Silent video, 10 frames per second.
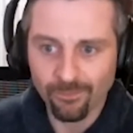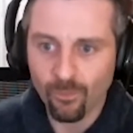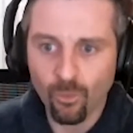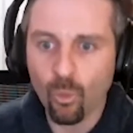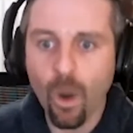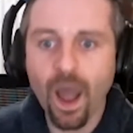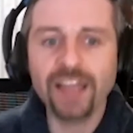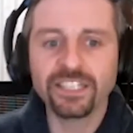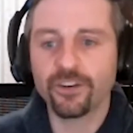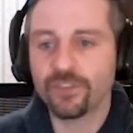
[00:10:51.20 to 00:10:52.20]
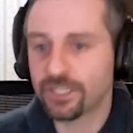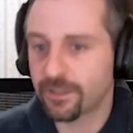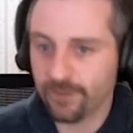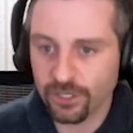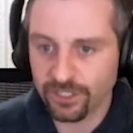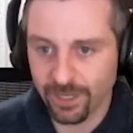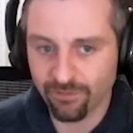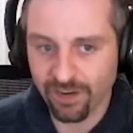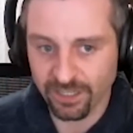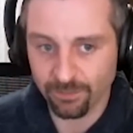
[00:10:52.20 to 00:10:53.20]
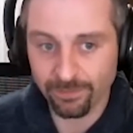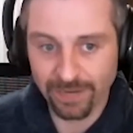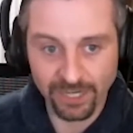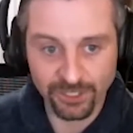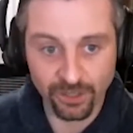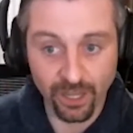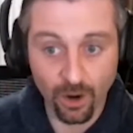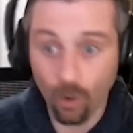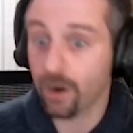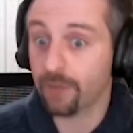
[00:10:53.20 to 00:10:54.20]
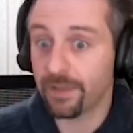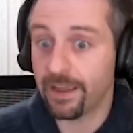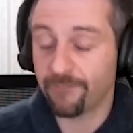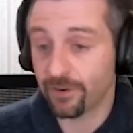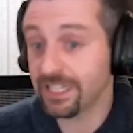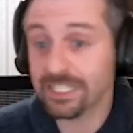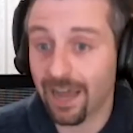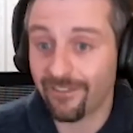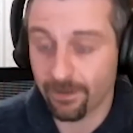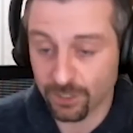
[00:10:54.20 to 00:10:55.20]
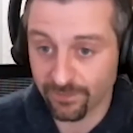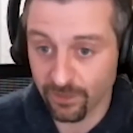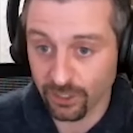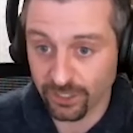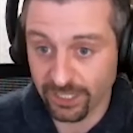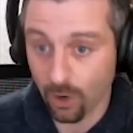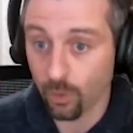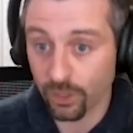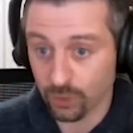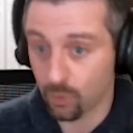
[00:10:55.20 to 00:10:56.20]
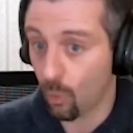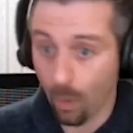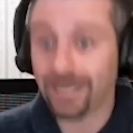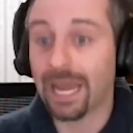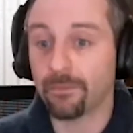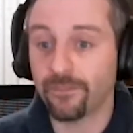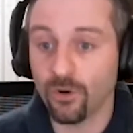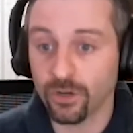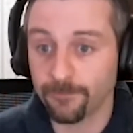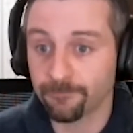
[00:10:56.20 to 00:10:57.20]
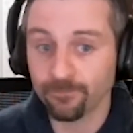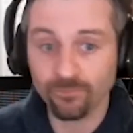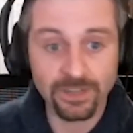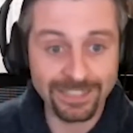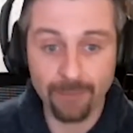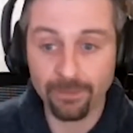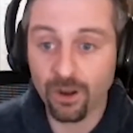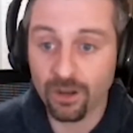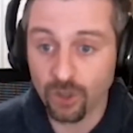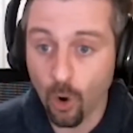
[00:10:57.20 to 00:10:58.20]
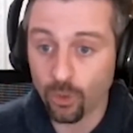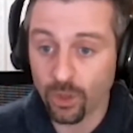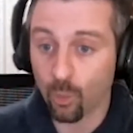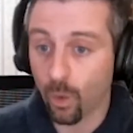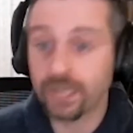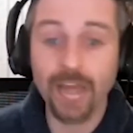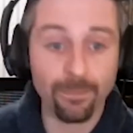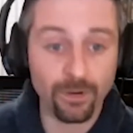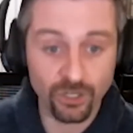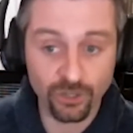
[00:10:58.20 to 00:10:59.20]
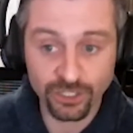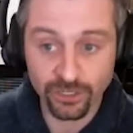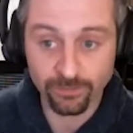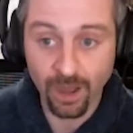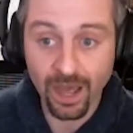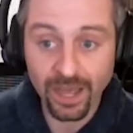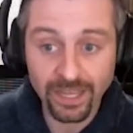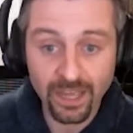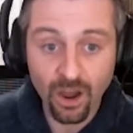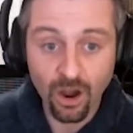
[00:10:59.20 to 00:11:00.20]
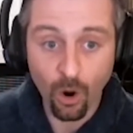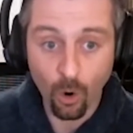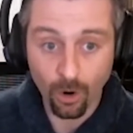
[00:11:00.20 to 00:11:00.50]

Why is there this diversity present potentially? Or if there is not very much diversity, is it only just one type of ochre? Is that because only one type occurs nearby? Or